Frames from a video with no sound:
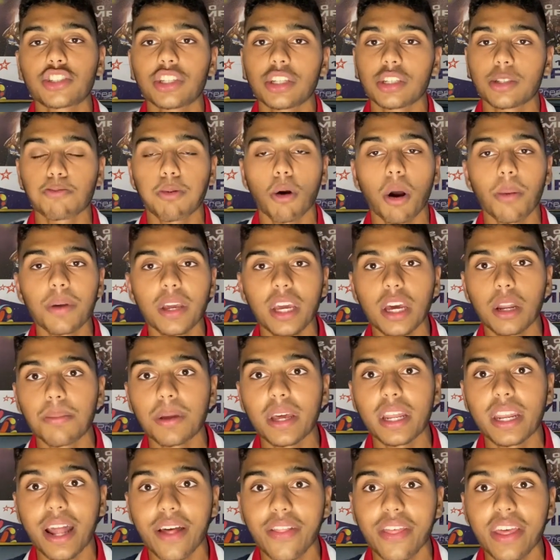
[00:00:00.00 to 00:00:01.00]
There's probably going to
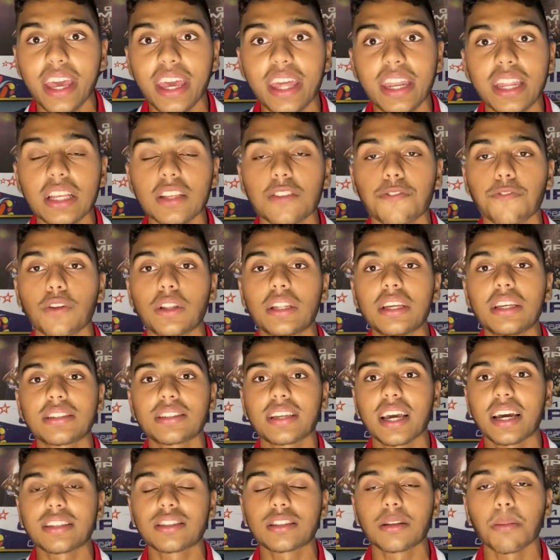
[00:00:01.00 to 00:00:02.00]
be another innings for these
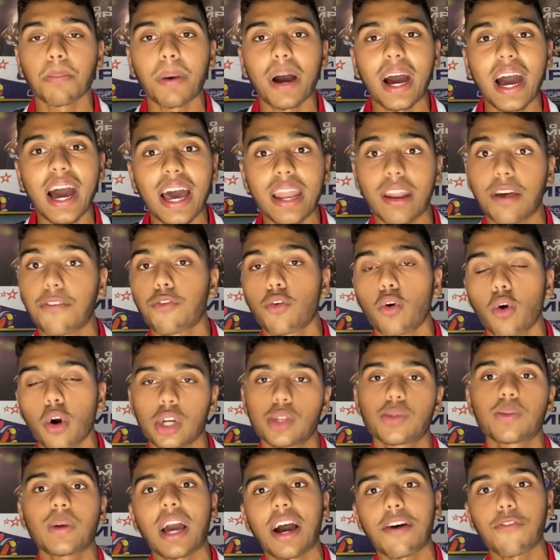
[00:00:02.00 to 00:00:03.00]
guys to bat. And of
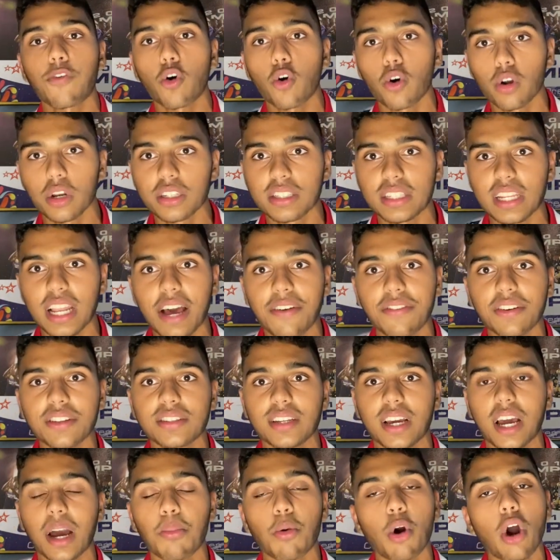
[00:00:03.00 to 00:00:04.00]
course, we have Holders 11
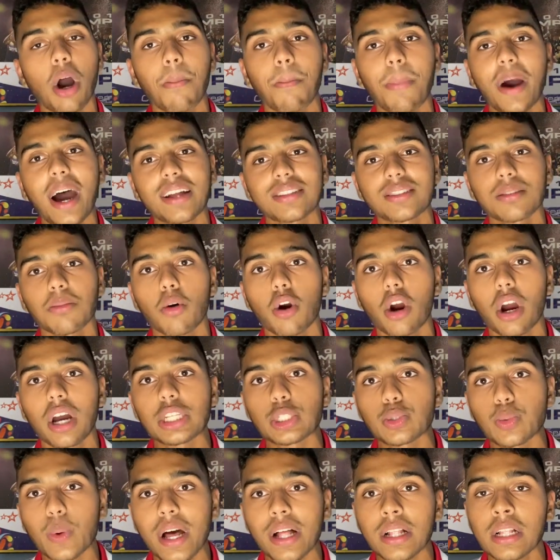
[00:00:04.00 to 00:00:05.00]
to come out and bat tomorrow
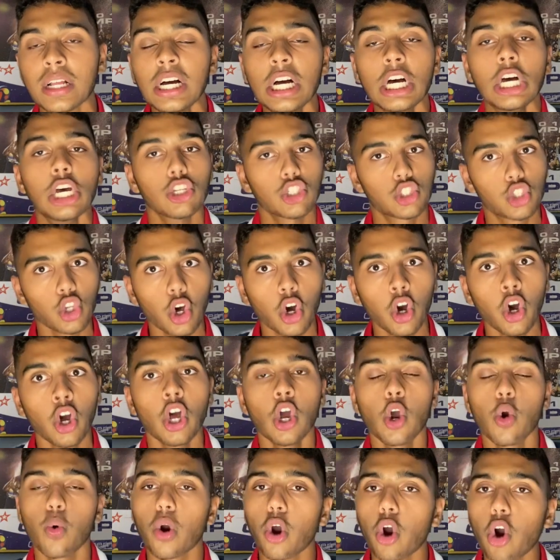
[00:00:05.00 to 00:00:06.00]
as well.
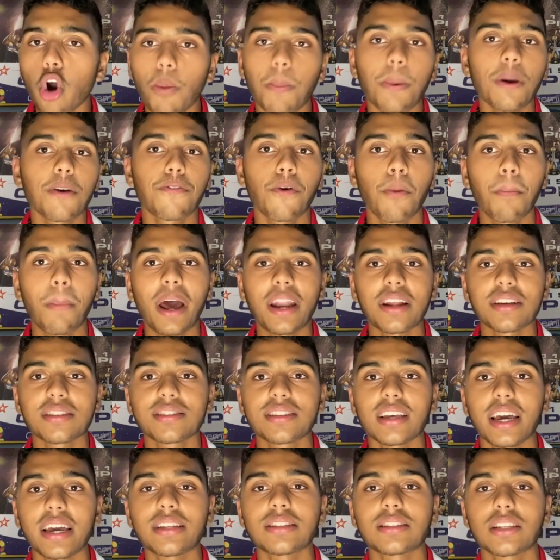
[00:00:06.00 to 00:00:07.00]
So we're hoping for better
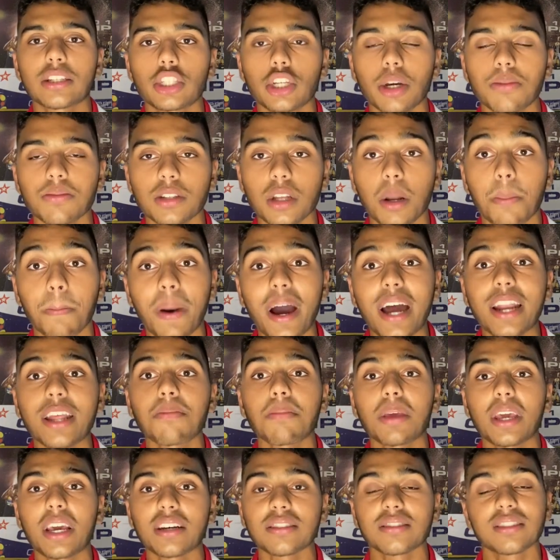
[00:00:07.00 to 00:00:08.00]
signs in terms of the
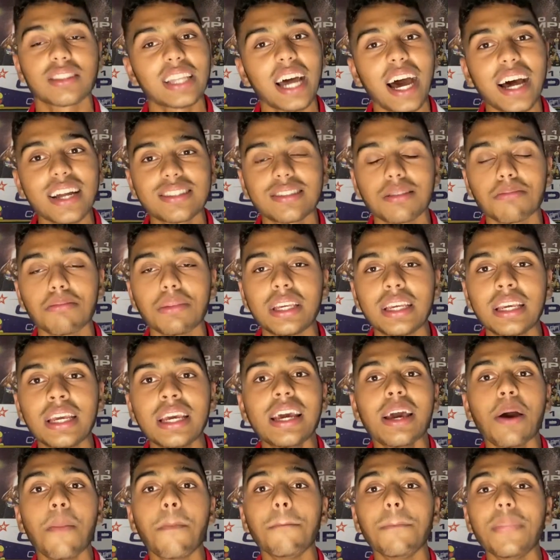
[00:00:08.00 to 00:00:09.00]
batting, because that, to me,
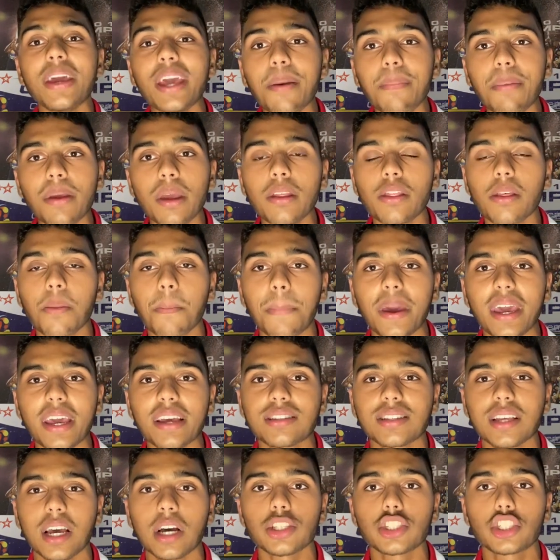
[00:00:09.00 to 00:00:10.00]
may be the
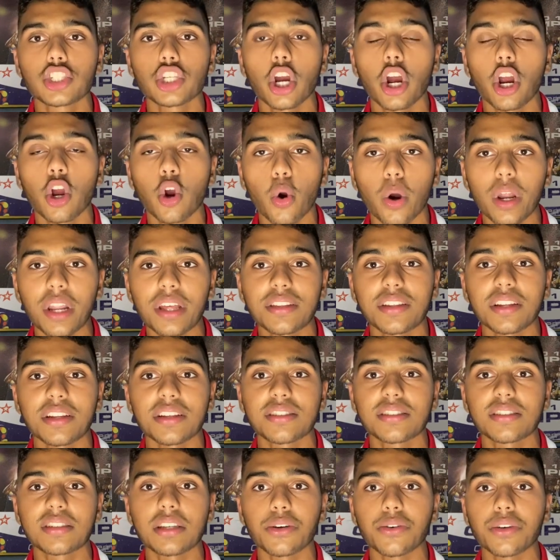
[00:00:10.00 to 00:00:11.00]
biggest concern going into
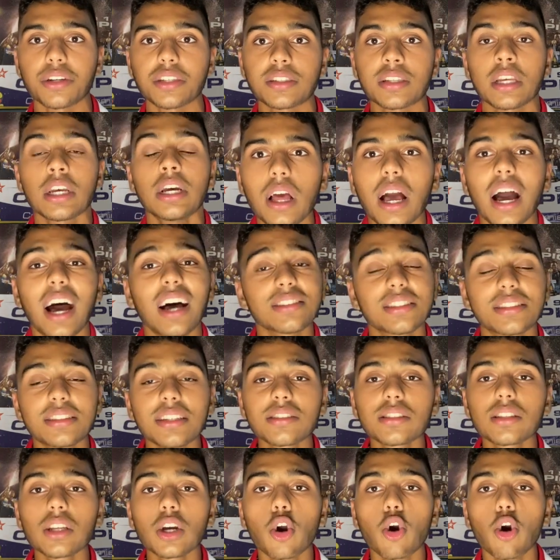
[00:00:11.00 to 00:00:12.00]
this series.
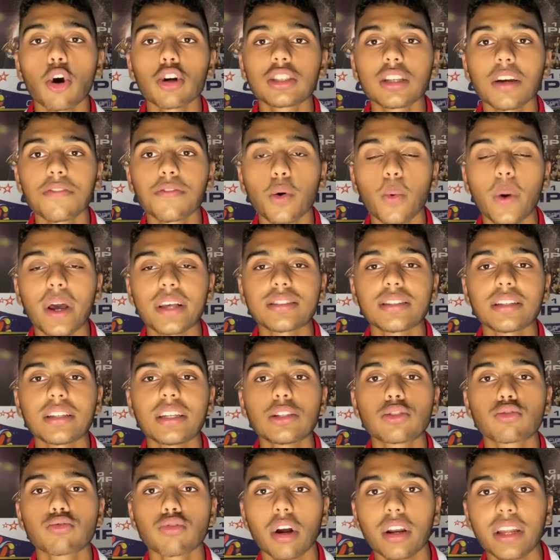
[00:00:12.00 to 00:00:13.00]
Assistant coach of the West
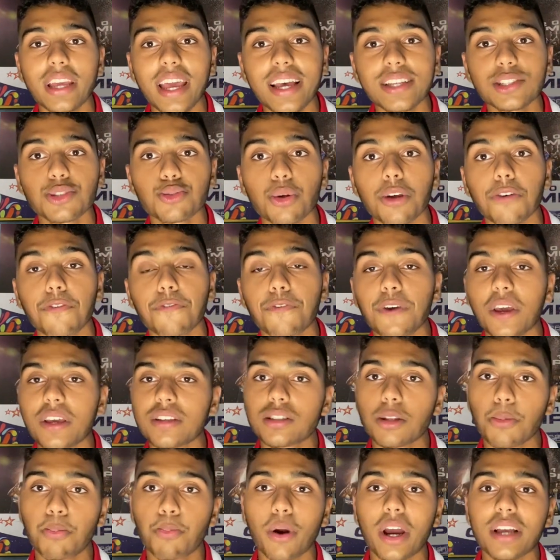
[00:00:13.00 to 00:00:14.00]
Indies, Roddy Estwick,
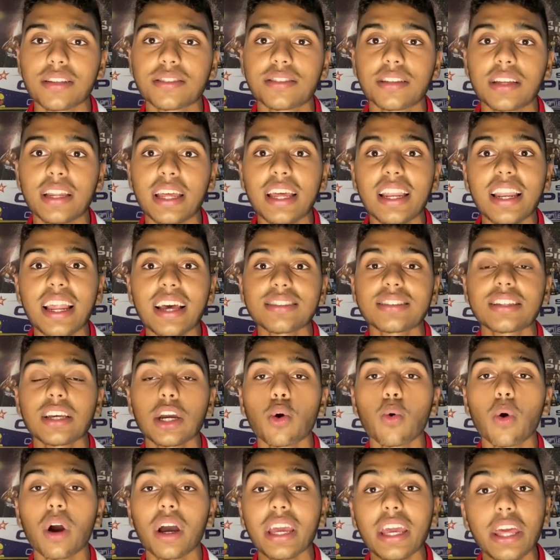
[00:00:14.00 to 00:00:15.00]
faced the press today. Let's
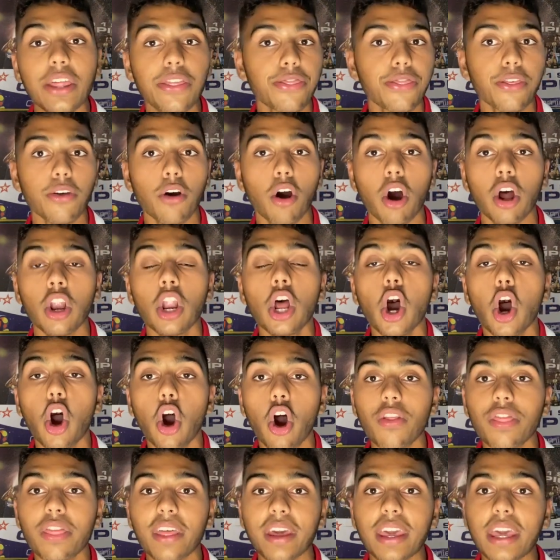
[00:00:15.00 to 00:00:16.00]
hear what he thought
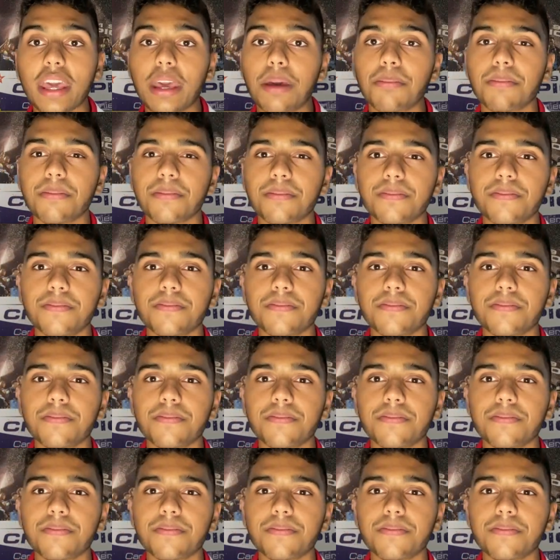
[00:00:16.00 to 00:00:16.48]
on the game.